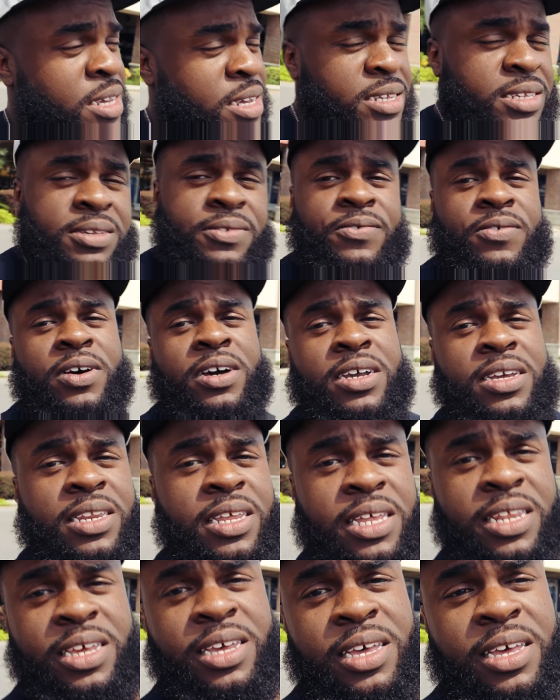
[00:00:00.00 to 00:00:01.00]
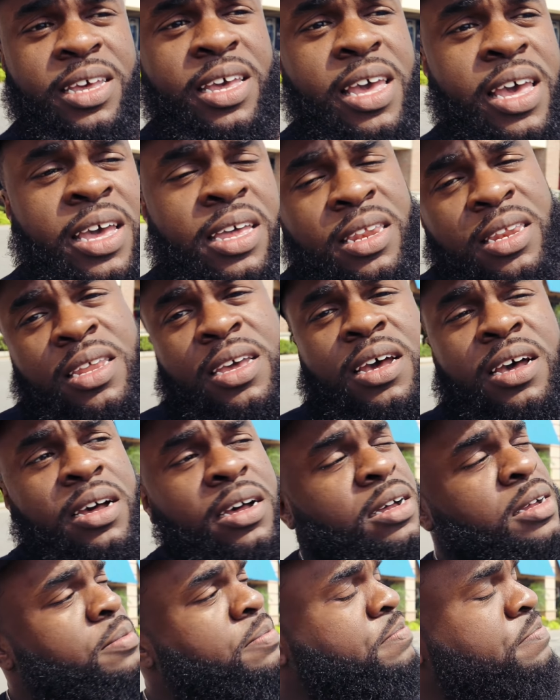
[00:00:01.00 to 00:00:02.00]
he's a fucking idiot, and
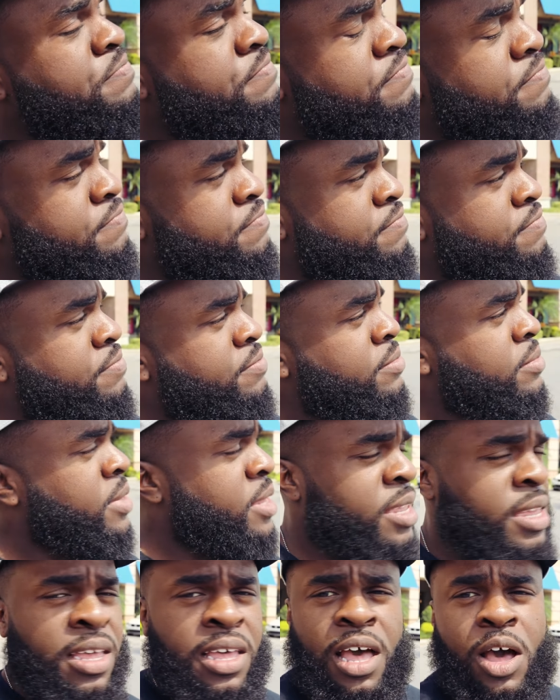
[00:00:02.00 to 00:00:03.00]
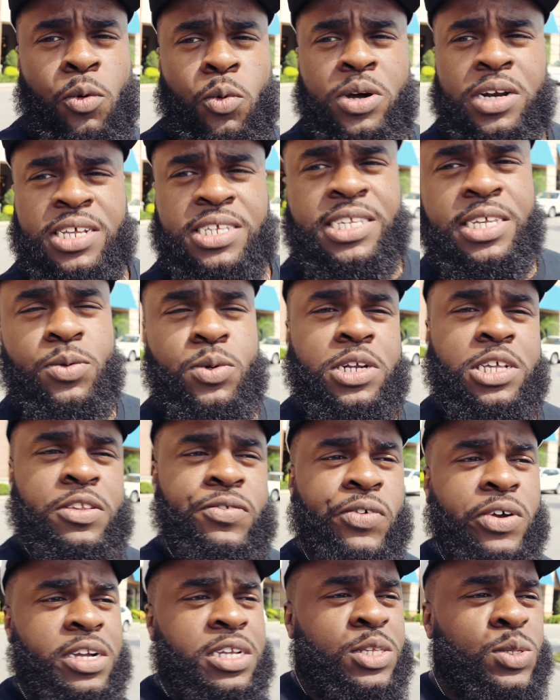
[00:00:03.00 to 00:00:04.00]
um, I wanted to see what his
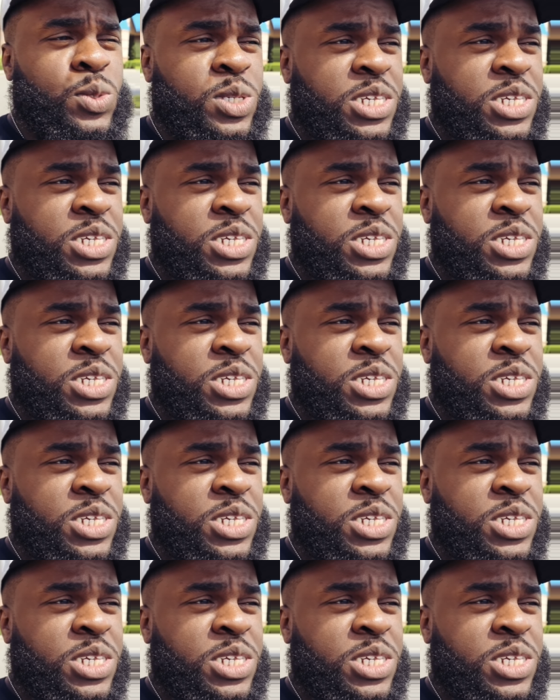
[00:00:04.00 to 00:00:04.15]
fragrance